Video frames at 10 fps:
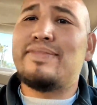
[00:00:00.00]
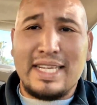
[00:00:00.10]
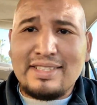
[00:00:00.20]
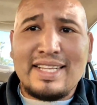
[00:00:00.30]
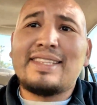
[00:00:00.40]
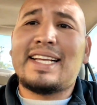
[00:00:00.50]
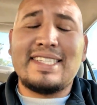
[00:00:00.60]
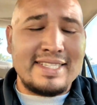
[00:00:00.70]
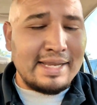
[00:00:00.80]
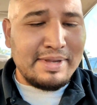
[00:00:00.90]
That, that
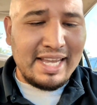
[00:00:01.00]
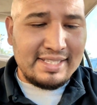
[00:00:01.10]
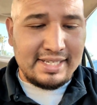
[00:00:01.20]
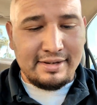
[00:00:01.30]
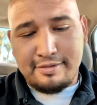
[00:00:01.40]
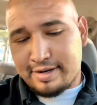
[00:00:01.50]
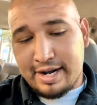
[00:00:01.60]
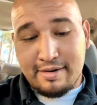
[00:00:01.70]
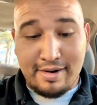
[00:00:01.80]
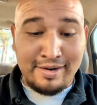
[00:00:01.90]
that's his name, KT. For now